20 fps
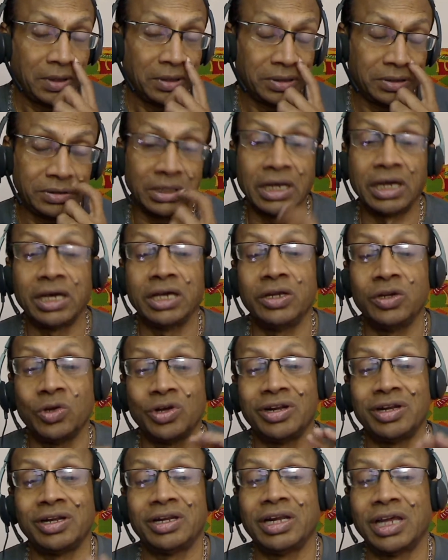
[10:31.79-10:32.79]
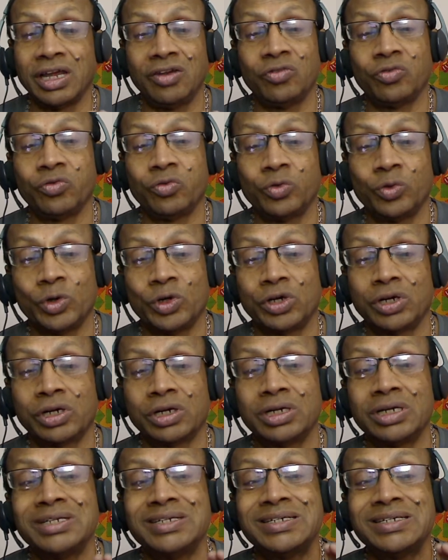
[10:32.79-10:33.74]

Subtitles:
Design your life for